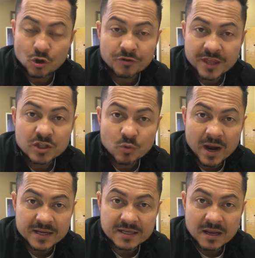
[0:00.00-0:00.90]
Don't think
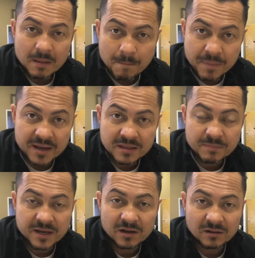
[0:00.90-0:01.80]
twice. Pay the
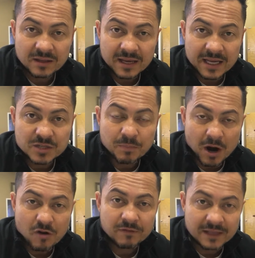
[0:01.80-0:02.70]
bill, it's
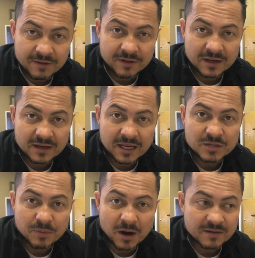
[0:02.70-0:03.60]
part of living,
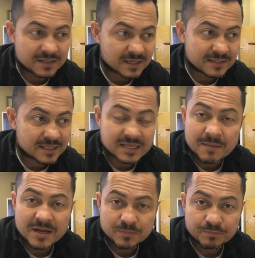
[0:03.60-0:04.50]
it's the
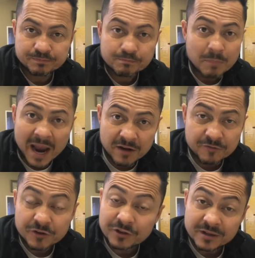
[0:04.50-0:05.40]
same as buying
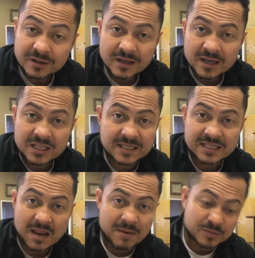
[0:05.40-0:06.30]
food. It's the
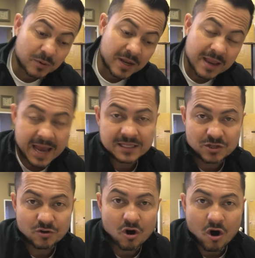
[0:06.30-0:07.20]
same as putting gas in
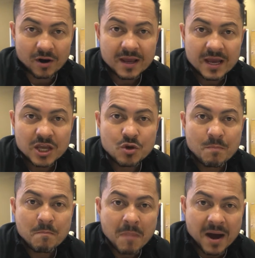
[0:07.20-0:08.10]
your car. You
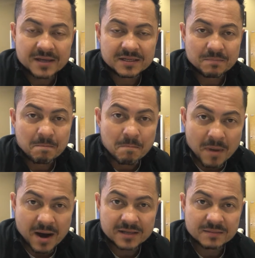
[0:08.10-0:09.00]
must
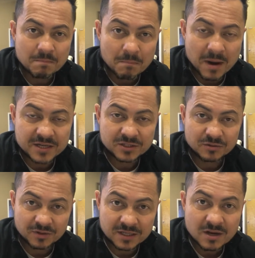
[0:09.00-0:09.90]

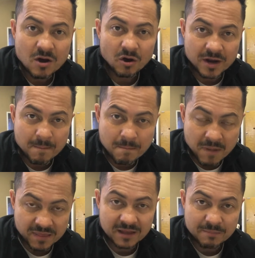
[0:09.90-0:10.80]
do this on a
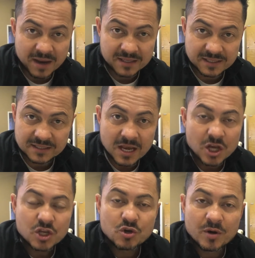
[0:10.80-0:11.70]
monthly basis.
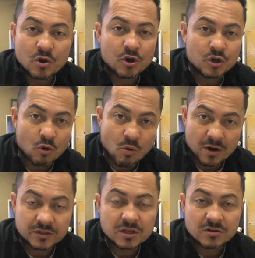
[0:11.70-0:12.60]
You ain't going
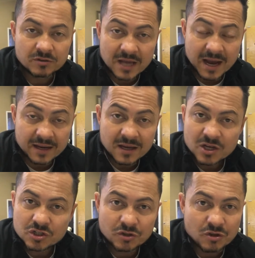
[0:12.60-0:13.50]
nowhere until you die.
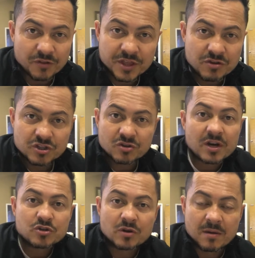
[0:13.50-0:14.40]
So don't think you're just
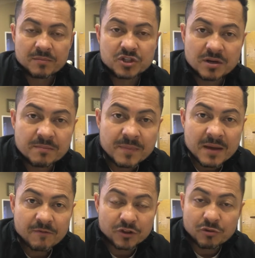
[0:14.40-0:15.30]
gonna join a gym
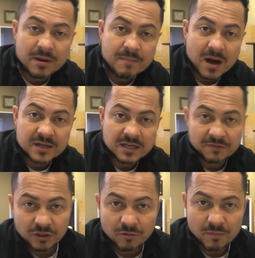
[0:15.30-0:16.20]
for 3 months and
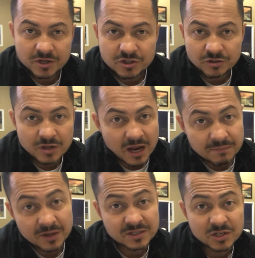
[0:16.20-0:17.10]
after 3 months you're done,
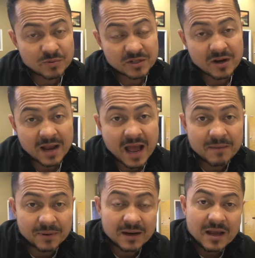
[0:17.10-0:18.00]
because guess what's gonna
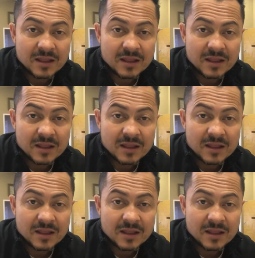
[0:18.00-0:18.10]
happen?